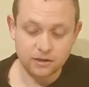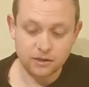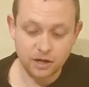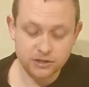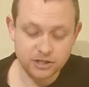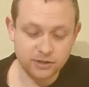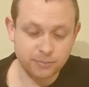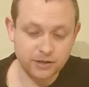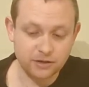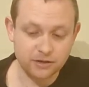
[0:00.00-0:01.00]
largely
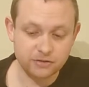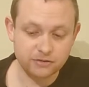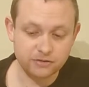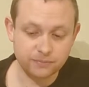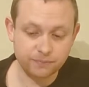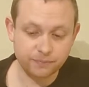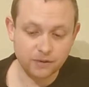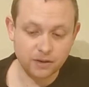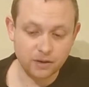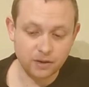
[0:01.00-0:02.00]
because
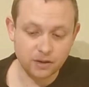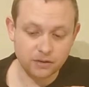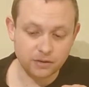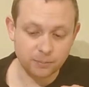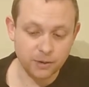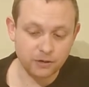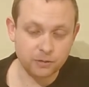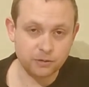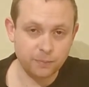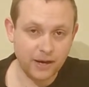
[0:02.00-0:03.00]
the
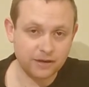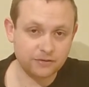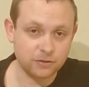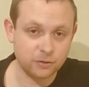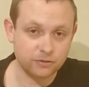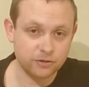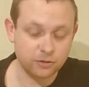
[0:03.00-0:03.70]
Mirkwood bats caused